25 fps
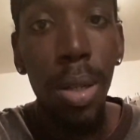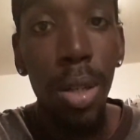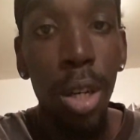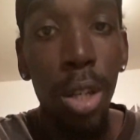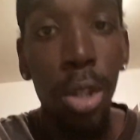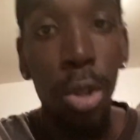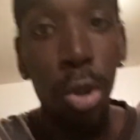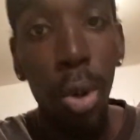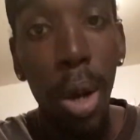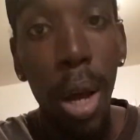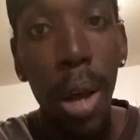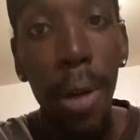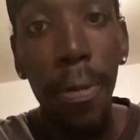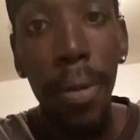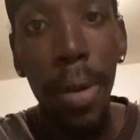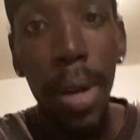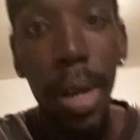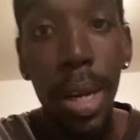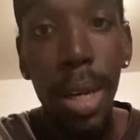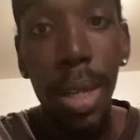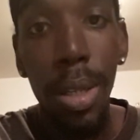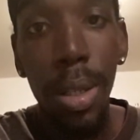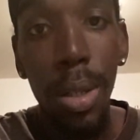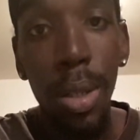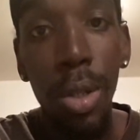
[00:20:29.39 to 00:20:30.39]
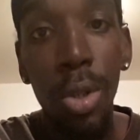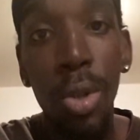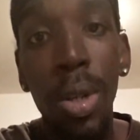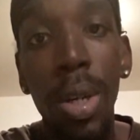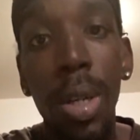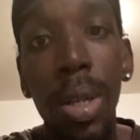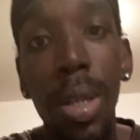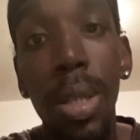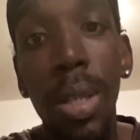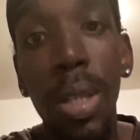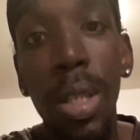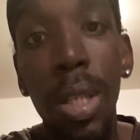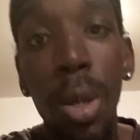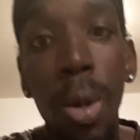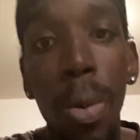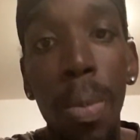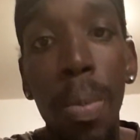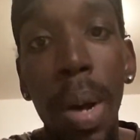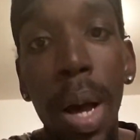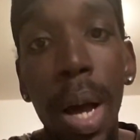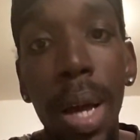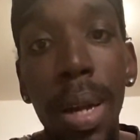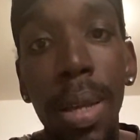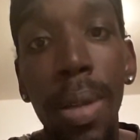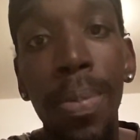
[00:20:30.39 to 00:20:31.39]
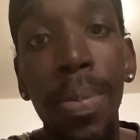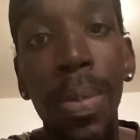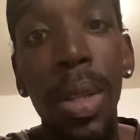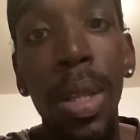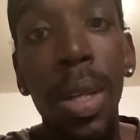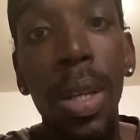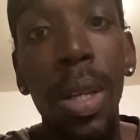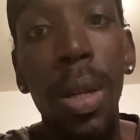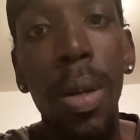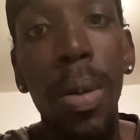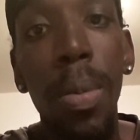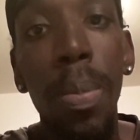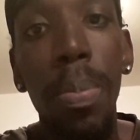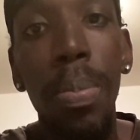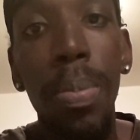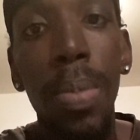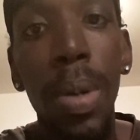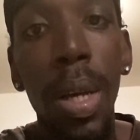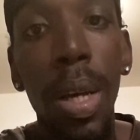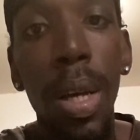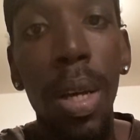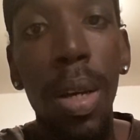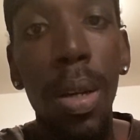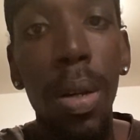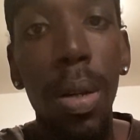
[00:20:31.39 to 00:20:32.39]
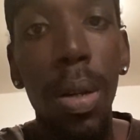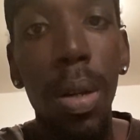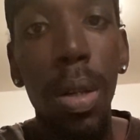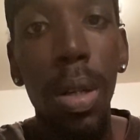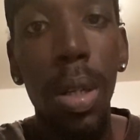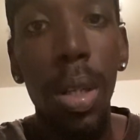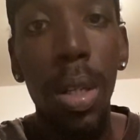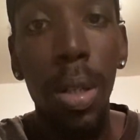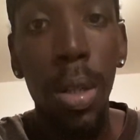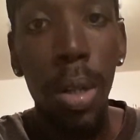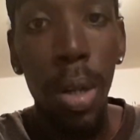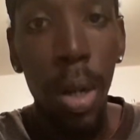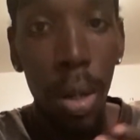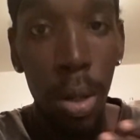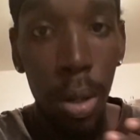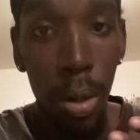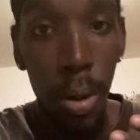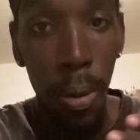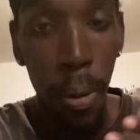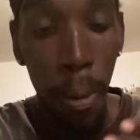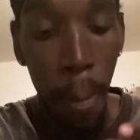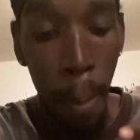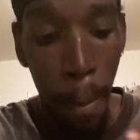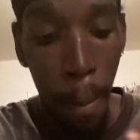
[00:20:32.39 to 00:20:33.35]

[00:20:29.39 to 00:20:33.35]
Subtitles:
a dry fast, you're gonna see your body it's gonna